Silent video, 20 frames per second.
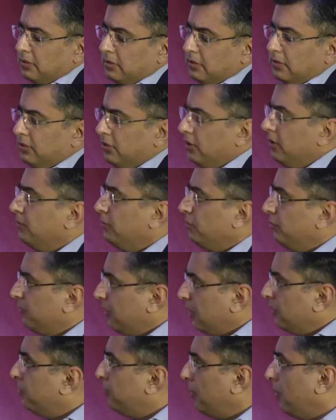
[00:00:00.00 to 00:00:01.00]
in terms of
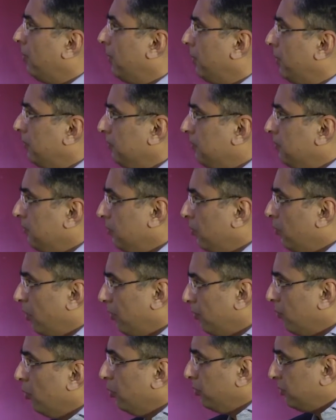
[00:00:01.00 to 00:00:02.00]
that's probably
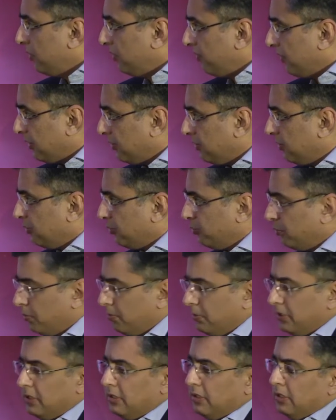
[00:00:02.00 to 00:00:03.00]
what most investors
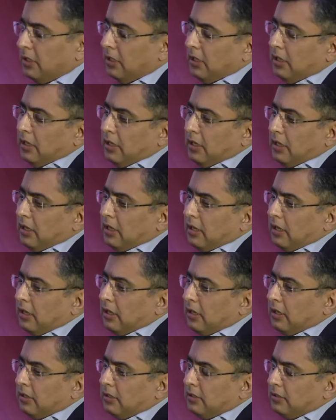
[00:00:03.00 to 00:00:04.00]
would be
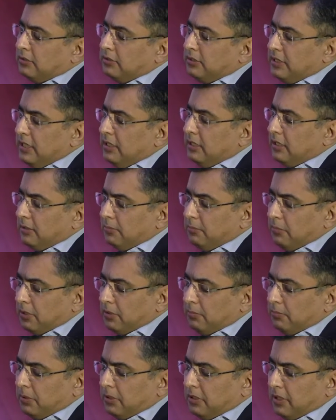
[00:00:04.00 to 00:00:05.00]
seeking.
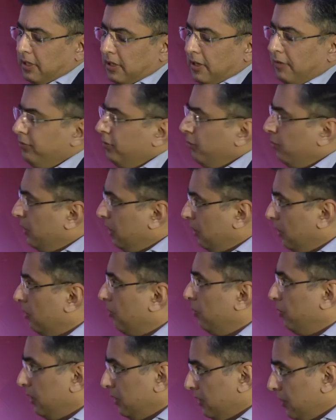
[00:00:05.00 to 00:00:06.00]
But thereafter, we
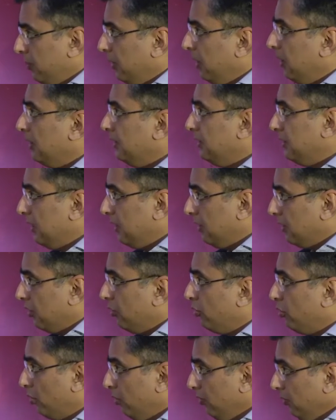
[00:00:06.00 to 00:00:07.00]
typically seek
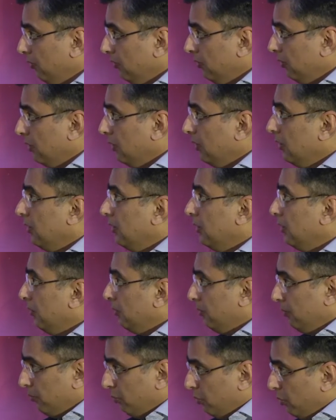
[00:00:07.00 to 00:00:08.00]
control.
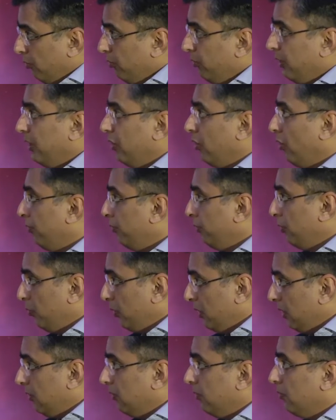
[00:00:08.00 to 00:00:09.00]
Very often,
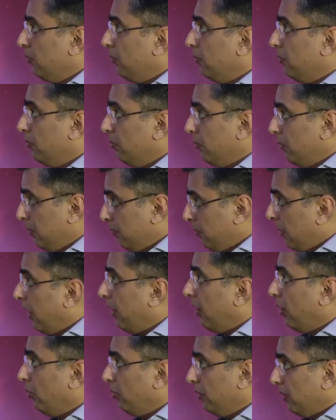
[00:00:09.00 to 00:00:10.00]
we
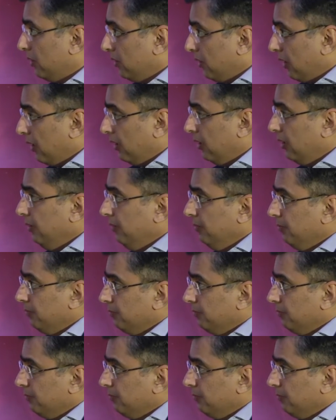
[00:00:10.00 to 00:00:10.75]
buy out entirely.